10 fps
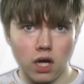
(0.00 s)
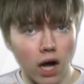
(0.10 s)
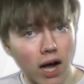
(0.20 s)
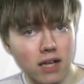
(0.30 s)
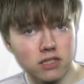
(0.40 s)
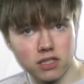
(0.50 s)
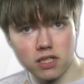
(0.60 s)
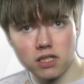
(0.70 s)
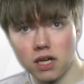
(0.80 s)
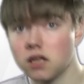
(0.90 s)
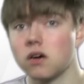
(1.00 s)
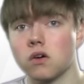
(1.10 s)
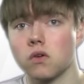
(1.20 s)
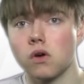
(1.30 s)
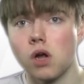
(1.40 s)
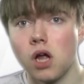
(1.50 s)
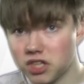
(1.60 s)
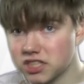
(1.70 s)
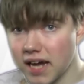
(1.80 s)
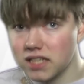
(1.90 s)
I say hello.
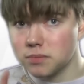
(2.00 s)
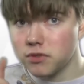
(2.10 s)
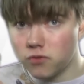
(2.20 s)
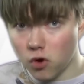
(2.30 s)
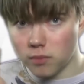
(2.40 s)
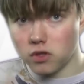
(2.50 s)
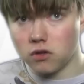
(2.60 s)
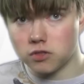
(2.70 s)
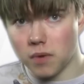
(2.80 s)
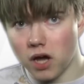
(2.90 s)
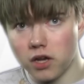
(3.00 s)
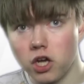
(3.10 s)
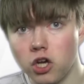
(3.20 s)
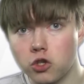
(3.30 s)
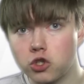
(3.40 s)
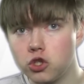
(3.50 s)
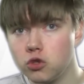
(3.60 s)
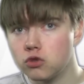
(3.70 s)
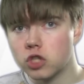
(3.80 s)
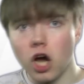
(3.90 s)
But this has to be formal Lojban. To
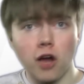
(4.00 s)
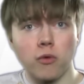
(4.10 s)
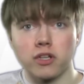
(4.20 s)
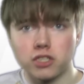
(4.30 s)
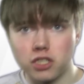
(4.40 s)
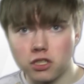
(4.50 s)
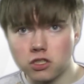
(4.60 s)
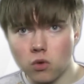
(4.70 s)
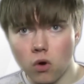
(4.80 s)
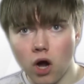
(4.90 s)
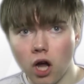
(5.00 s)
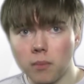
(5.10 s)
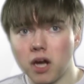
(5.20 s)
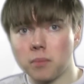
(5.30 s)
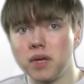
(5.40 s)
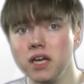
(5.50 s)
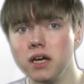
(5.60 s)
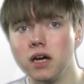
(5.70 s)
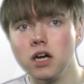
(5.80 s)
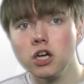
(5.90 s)
use utterances or
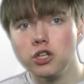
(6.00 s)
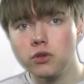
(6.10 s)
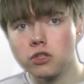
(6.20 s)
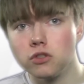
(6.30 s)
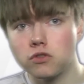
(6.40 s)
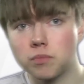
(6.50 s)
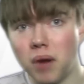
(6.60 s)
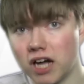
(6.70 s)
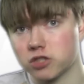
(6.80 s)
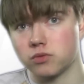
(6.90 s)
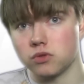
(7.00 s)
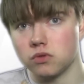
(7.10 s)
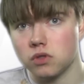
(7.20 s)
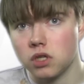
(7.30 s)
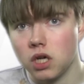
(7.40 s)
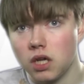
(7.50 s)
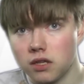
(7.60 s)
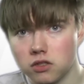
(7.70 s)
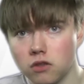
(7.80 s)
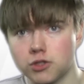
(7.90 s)
onomatopoeia, you can use bashru.
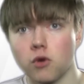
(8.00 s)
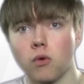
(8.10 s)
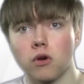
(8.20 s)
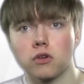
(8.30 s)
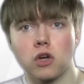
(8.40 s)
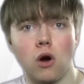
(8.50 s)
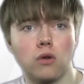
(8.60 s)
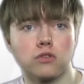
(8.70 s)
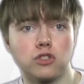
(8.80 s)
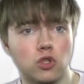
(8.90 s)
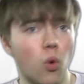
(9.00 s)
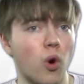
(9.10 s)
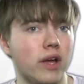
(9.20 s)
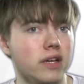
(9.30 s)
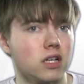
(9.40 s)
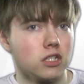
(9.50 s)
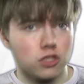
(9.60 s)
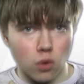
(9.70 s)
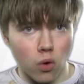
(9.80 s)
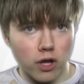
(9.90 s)
There's also a word called zoi.
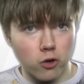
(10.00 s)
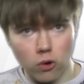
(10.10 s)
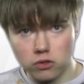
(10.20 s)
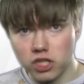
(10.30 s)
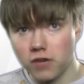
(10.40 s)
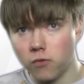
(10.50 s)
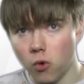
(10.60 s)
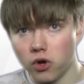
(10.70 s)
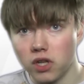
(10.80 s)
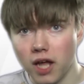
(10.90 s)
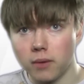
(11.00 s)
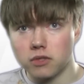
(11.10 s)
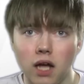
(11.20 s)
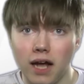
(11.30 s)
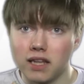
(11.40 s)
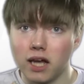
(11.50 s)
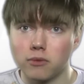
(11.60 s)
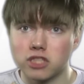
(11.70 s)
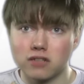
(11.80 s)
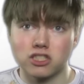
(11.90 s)
Zoi quotes a foreign language, a
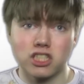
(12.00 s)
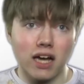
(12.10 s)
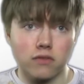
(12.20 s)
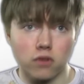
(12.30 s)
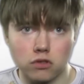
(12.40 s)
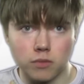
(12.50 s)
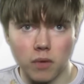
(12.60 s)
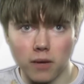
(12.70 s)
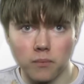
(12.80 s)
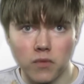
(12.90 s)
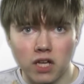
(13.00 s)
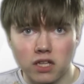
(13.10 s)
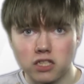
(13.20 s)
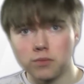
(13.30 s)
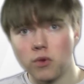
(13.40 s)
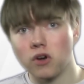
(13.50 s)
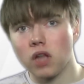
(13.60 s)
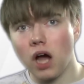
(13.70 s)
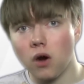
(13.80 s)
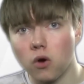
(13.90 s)
language outside of Lojban. This is where
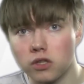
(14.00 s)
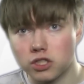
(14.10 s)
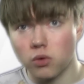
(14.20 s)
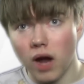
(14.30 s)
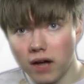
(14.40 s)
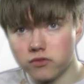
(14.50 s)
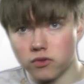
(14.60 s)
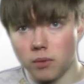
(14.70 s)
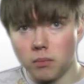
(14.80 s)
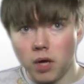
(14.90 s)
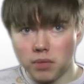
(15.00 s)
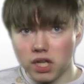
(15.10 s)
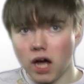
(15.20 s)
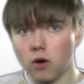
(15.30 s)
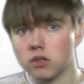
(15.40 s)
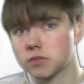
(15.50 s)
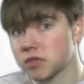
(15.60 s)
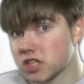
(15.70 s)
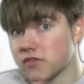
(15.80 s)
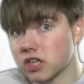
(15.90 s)
laho is derived from, but laho is
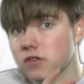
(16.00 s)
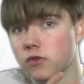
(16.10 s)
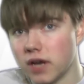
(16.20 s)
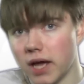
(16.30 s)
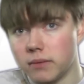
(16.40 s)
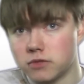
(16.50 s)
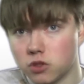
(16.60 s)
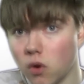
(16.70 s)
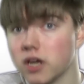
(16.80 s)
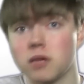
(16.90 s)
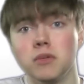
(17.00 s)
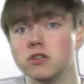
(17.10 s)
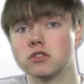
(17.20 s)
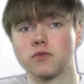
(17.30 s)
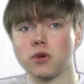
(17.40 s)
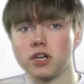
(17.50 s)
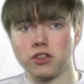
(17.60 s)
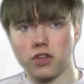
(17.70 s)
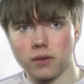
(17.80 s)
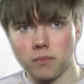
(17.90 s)
specifically for names. Zoi can be used for
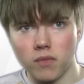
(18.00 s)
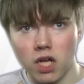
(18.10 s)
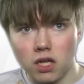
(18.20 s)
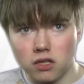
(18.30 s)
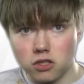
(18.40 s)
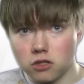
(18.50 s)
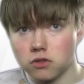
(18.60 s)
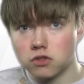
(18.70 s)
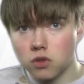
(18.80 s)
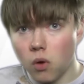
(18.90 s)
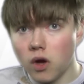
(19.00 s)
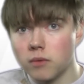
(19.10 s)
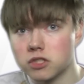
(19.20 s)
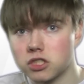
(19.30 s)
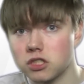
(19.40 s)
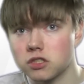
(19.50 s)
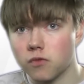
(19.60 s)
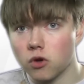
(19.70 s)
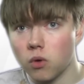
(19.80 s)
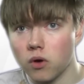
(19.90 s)
anything. There's also zohoi, which is
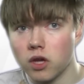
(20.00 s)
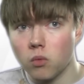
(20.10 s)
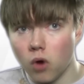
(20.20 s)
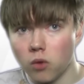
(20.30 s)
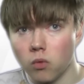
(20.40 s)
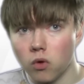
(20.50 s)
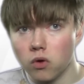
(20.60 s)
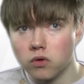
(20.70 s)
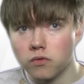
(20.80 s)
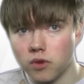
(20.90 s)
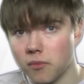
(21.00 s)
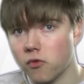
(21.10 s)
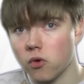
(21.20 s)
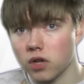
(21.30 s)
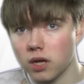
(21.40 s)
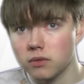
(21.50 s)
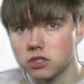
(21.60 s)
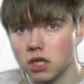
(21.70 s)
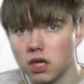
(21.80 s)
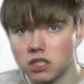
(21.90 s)
for quoting one word from a foreign
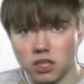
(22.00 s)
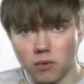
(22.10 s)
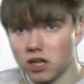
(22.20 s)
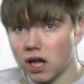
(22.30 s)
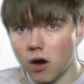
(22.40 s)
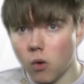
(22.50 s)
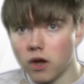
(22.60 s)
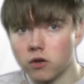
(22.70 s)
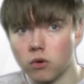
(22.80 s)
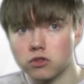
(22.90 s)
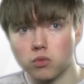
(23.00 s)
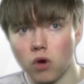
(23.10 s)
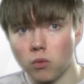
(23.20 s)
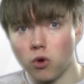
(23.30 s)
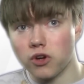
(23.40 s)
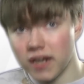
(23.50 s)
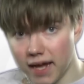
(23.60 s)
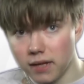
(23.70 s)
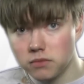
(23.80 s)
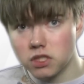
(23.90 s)
language. Same way lahoi quotes one-word
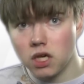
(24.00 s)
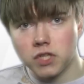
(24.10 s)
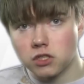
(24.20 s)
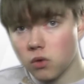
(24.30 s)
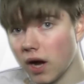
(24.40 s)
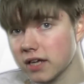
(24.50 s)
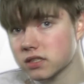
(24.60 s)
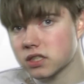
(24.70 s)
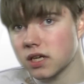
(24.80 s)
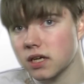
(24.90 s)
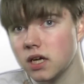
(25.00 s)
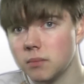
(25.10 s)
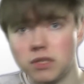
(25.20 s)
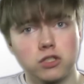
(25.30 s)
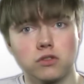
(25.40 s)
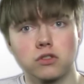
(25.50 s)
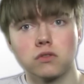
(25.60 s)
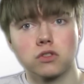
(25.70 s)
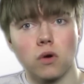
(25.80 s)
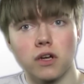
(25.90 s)
names. So I could say,
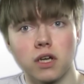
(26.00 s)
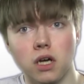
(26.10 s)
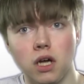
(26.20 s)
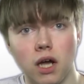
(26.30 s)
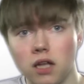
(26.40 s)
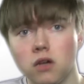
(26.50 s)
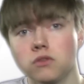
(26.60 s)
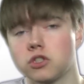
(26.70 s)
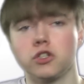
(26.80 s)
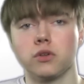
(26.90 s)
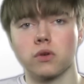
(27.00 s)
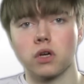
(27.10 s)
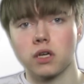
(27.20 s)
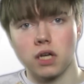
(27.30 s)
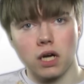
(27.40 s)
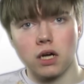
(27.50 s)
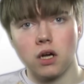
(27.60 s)
Mishusku zoiga, hello to you, ga.